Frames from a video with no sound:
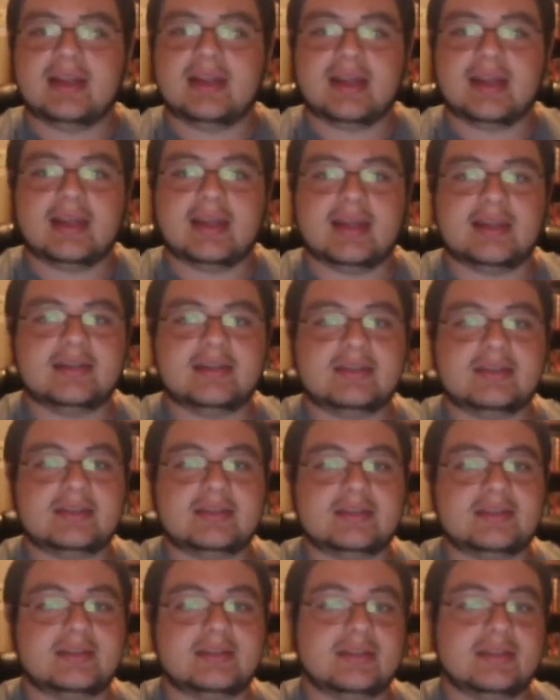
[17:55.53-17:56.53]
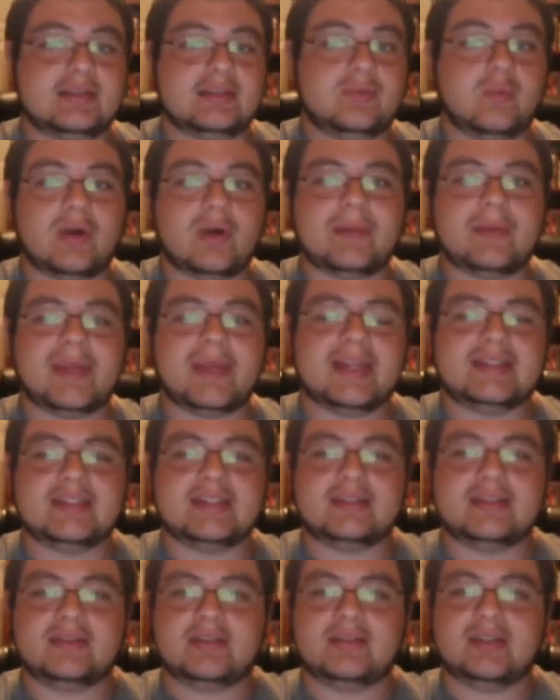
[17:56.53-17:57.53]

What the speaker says: and what makes it,